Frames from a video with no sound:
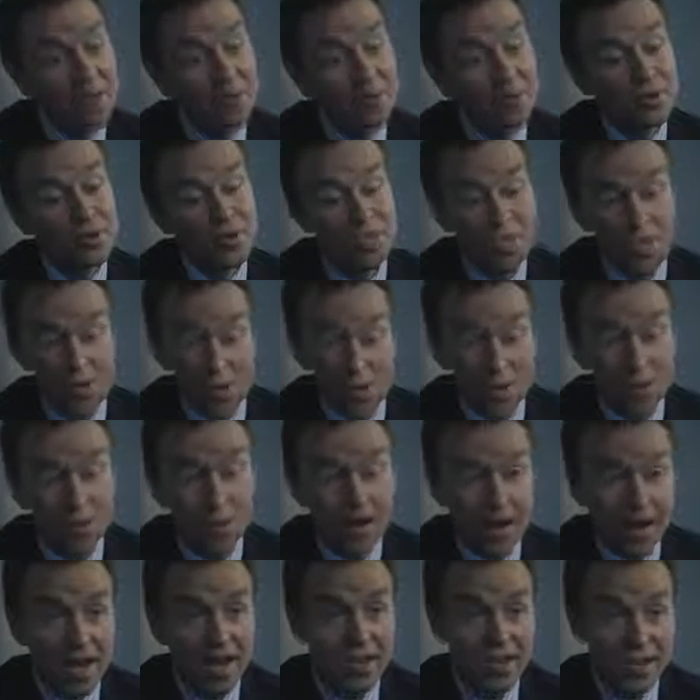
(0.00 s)
But, you
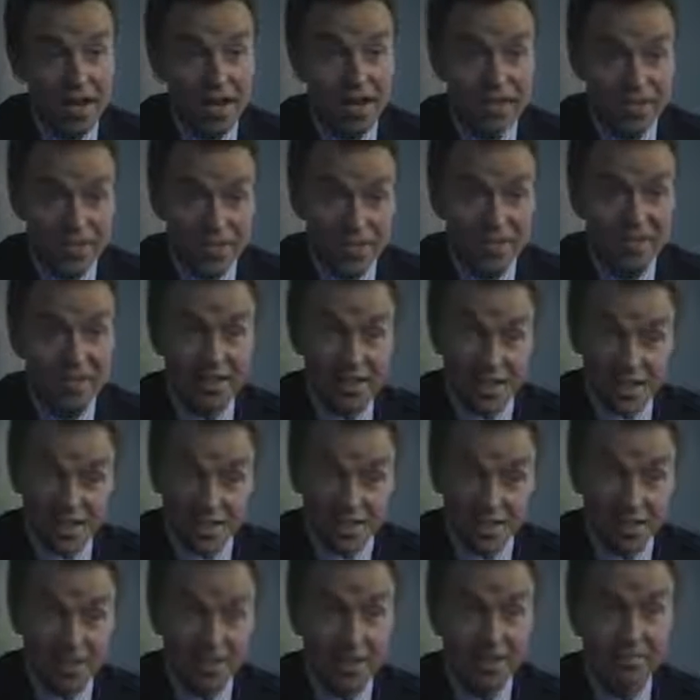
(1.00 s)
know, I certainly think
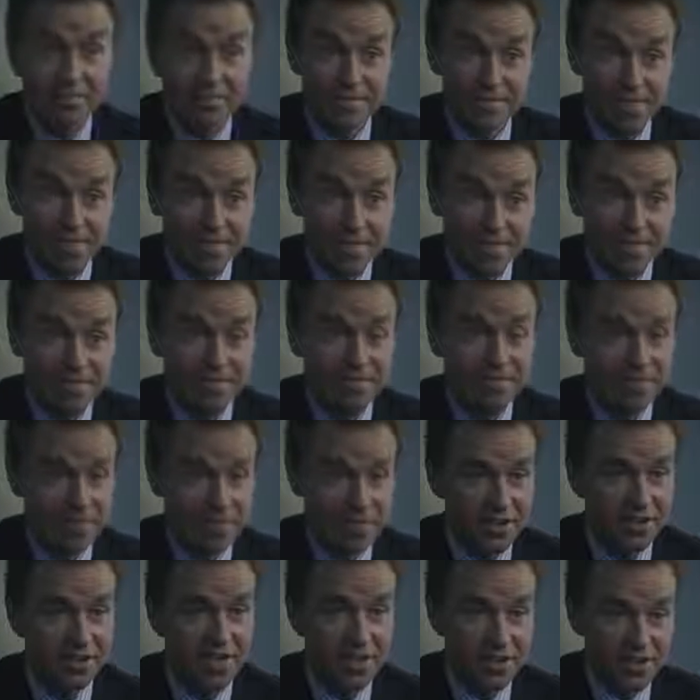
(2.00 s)
it's coming in the next 50
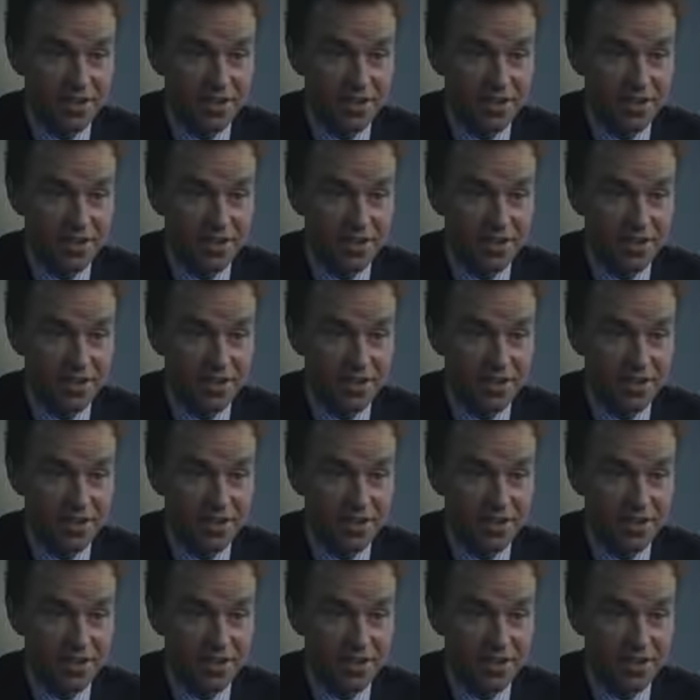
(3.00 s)
years.